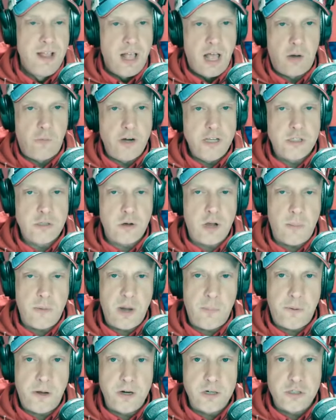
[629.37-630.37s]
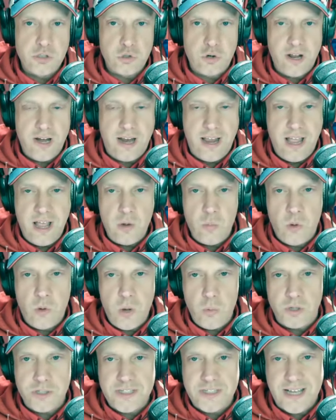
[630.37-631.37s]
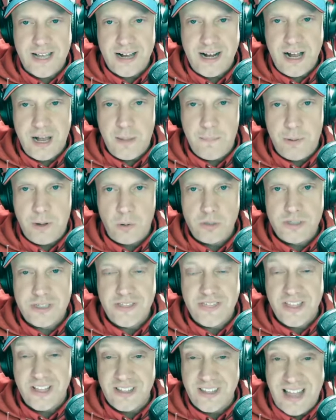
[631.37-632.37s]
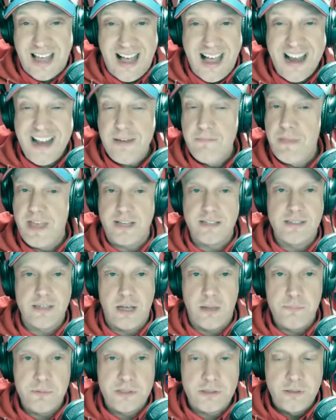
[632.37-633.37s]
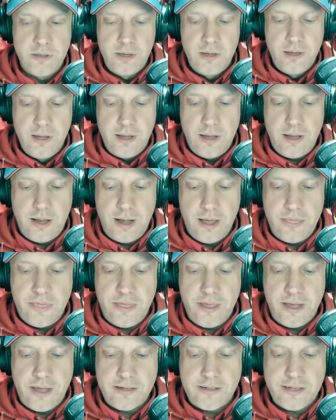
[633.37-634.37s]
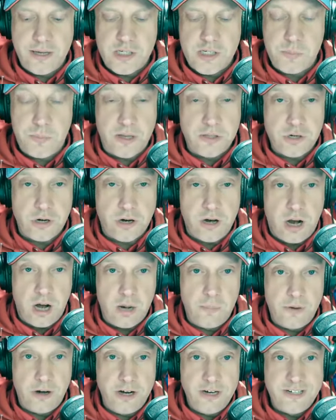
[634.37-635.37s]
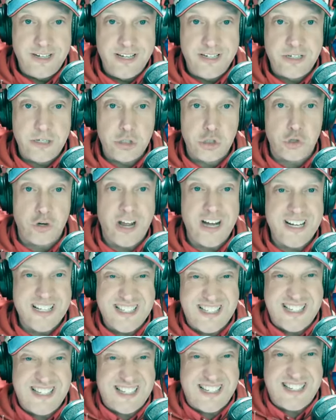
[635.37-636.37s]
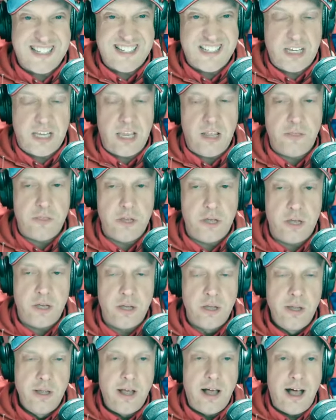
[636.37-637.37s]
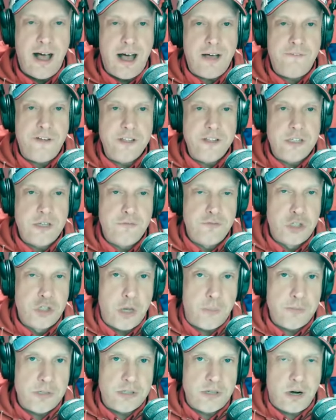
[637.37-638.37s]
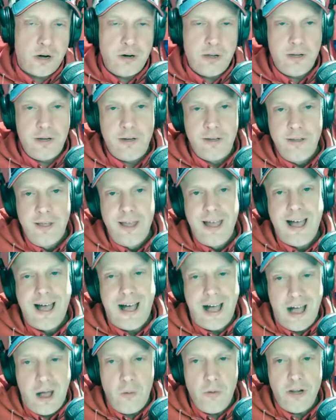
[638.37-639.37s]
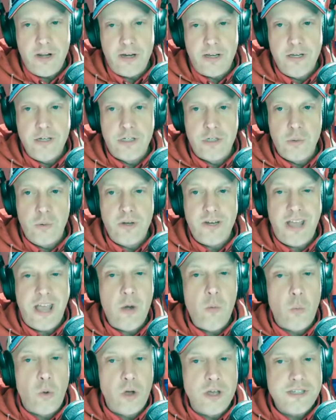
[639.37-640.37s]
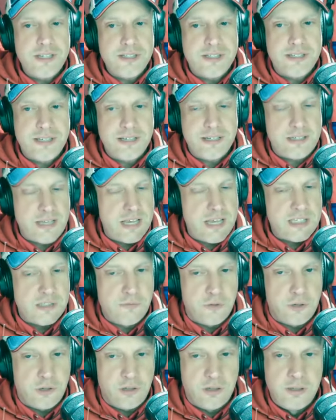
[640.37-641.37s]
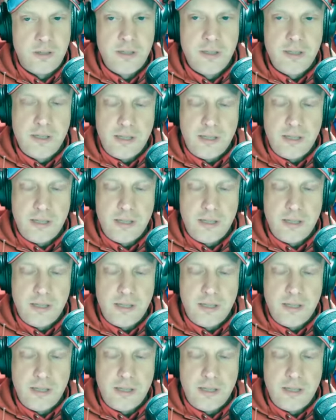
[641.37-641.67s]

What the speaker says: All right, so coming up here straight ahead, we will talk about the line mix-ups that Spencer Carbery did to try to get the offensive jump started. How did he do it, and was it successful?